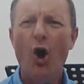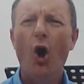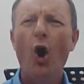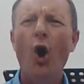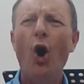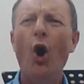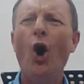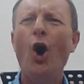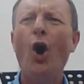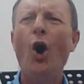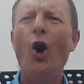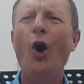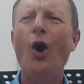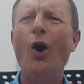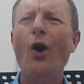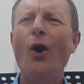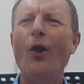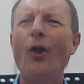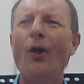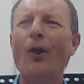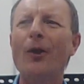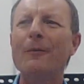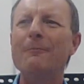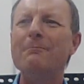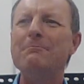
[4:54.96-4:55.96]

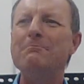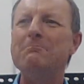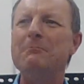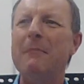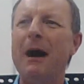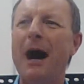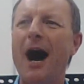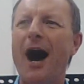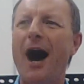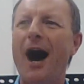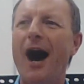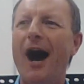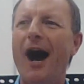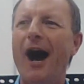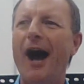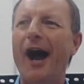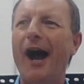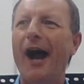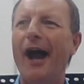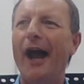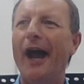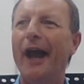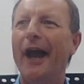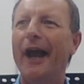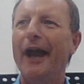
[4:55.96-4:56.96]
"All
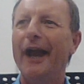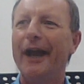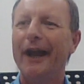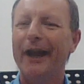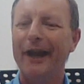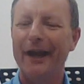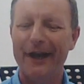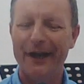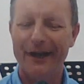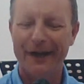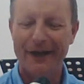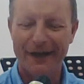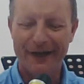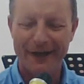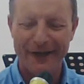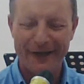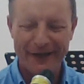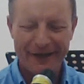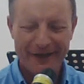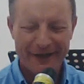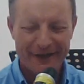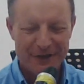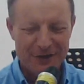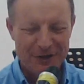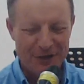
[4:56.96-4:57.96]
mine,"
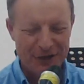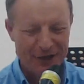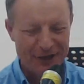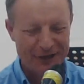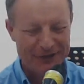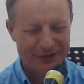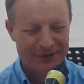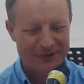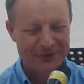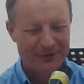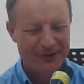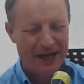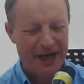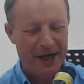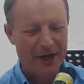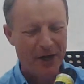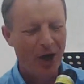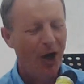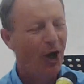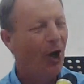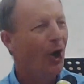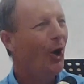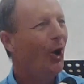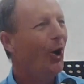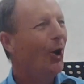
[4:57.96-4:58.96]
Yertle cried.
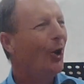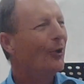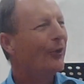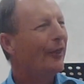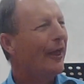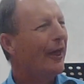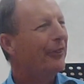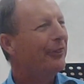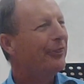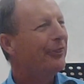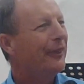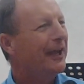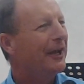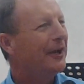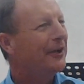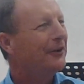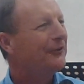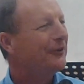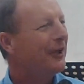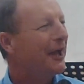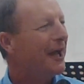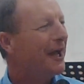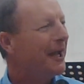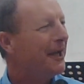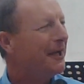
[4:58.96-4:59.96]
"Oh, the
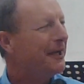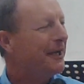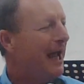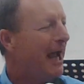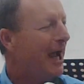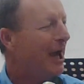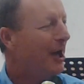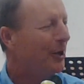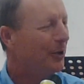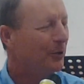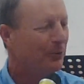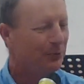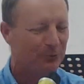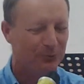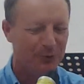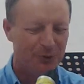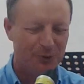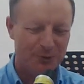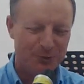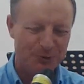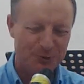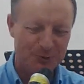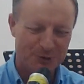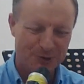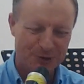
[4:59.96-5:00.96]
things I now
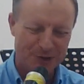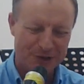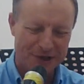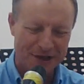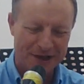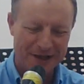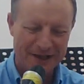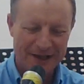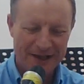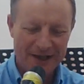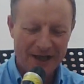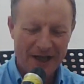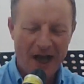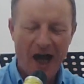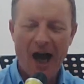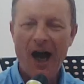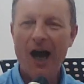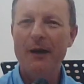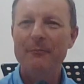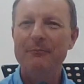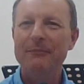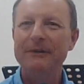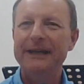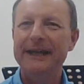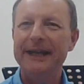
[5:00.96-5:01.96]
rule.
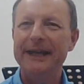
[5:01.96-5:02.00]
I'm